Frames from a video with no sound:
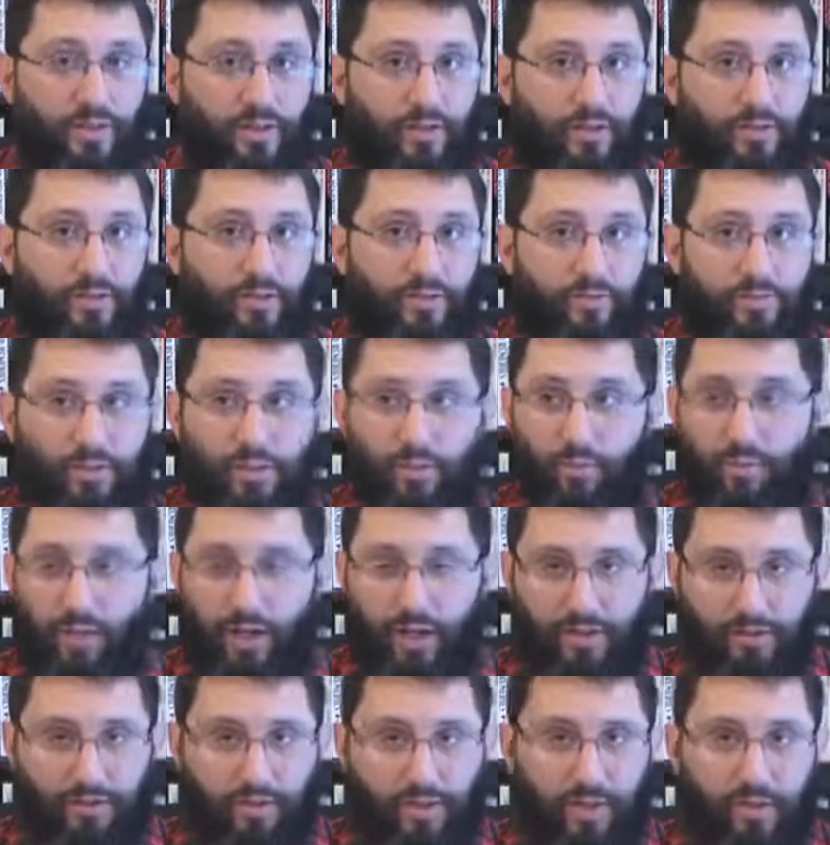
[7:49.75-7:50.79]
years of me
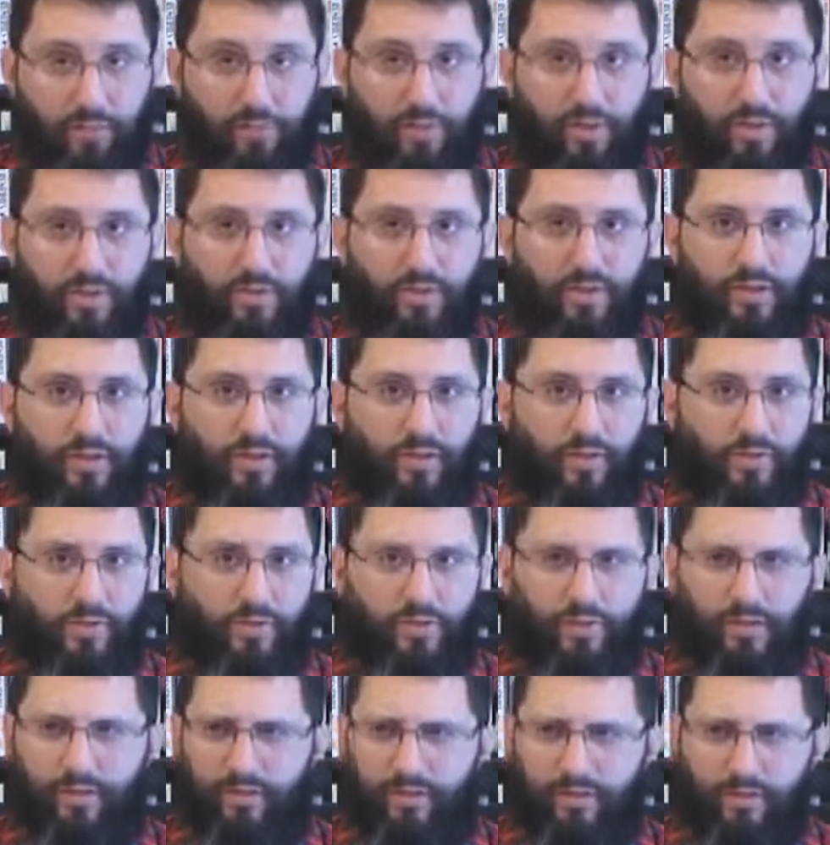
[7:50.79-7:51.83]
watching that person and
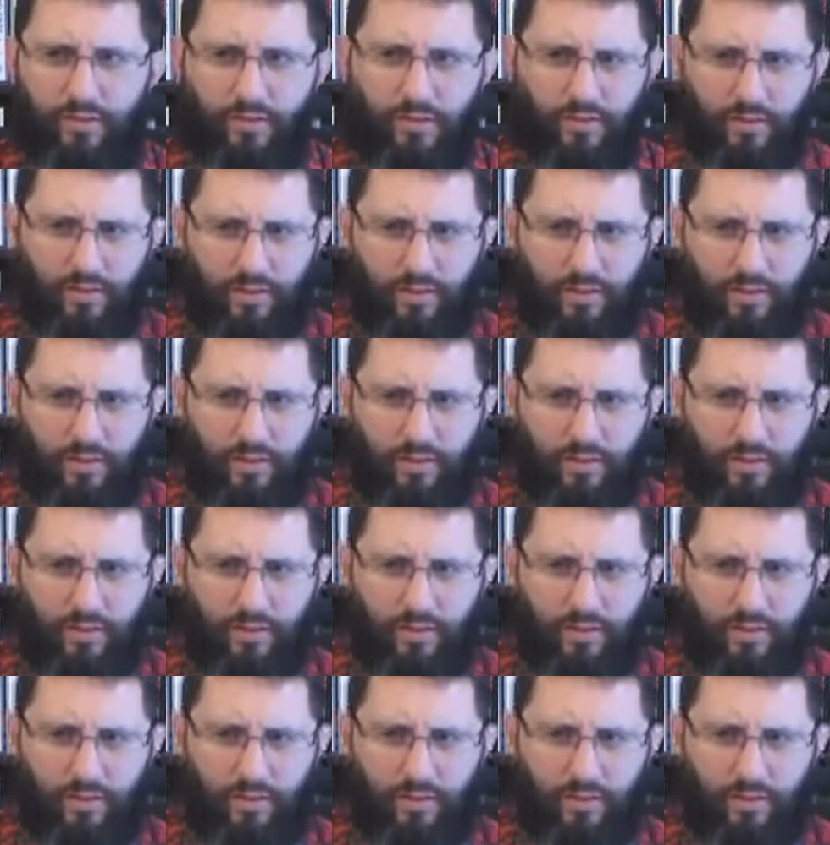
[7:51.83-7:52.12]
going,